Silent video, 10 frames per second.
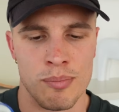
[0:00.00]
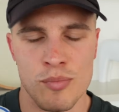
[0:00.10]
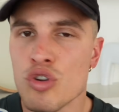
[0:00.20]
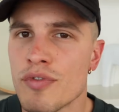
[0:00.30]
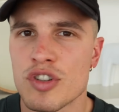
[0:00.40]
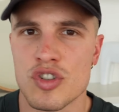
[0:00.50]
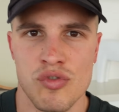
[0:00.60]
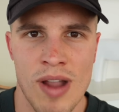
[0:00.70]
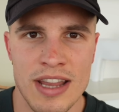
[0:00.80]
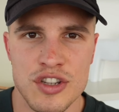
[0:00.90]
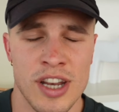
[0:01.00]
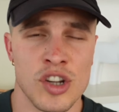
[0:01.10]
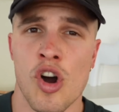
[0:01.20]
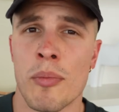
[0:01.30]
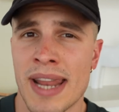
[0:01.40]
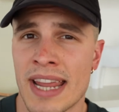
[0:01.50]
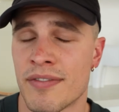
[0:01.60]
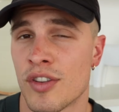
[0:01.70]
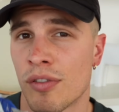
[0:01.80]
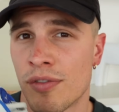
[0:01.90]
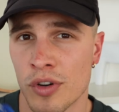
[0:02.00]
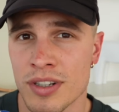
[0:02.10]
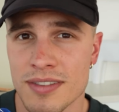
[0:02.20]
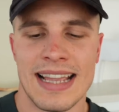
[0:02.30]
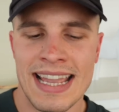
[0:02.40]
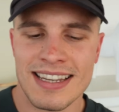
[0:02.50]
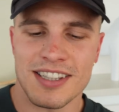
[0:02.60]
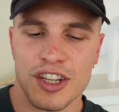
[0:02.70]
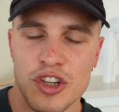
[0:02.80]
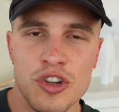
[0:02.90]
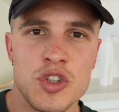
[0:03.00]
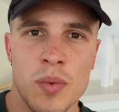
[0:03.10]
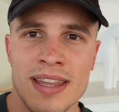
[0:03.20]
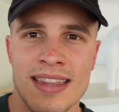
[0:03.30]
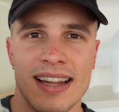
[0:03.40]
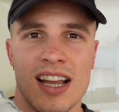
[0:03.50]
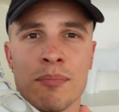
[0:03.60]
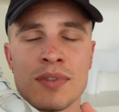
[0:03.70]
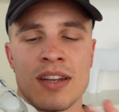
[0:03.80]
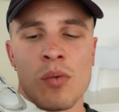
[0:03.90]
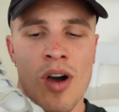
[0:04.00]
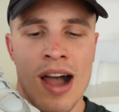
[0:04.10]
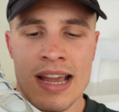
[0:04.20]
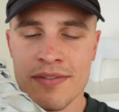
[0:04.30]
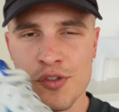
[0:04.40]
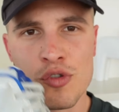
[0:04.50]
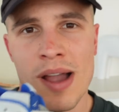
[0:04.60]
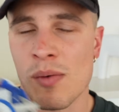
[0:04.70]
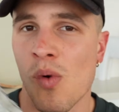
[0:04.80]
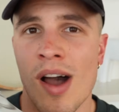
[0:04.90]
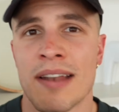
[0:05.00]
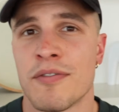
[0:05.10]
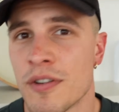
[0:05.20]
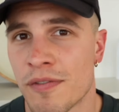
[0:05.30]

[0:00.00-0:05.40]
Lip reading: move and stretch and accommodate for your foot. And it's a huge win that it comes in a wide for all my wide-footed